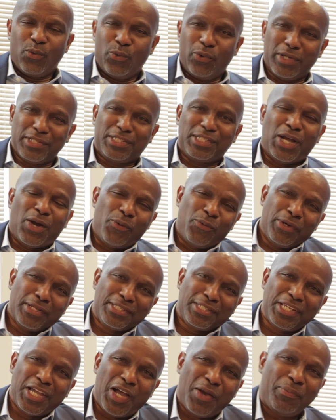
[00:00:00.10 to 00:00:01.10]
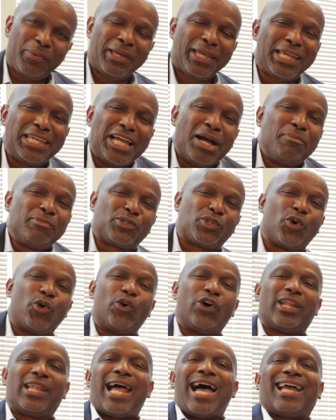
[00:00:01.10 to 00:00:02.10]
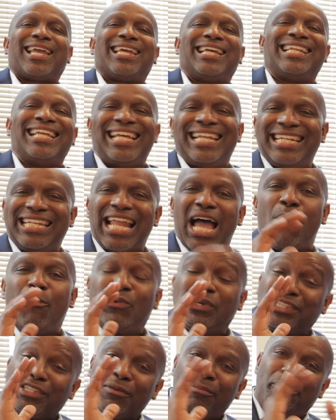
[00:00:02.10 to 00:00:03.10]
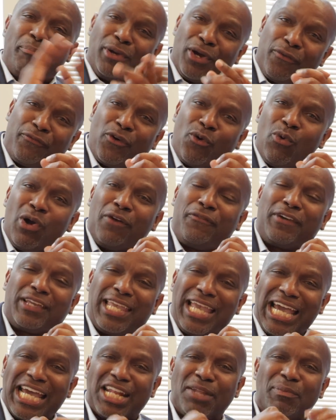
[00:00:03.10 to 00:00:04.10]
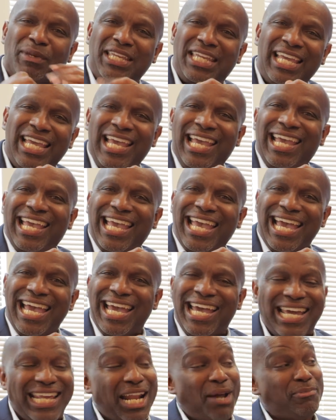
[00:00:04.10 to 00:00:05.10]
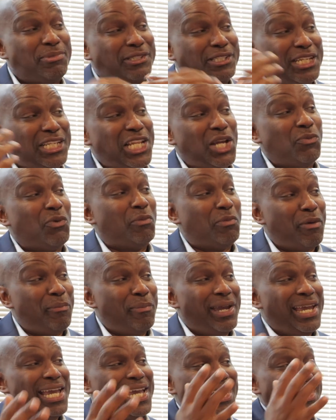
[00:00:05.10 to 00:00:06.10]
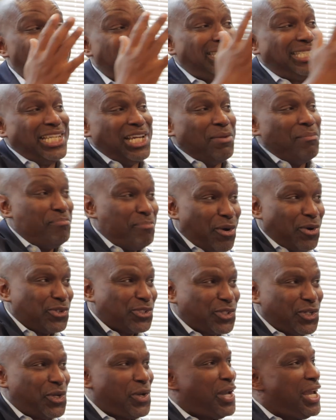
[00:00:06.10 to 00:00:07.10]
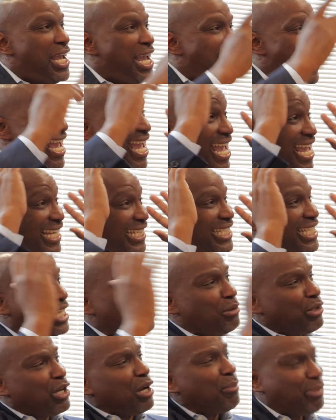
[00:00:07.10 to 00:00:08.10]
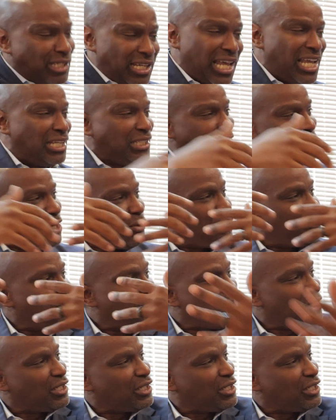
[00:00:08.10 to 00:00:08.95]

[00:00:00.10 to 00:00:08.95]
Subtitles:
What's up? What's up? Hey, I'm Tory Lockett, and I'm with the Built for Wealth Academy, and I'm sitting here with my man Tim Mercer. And tell me the company name, Tim.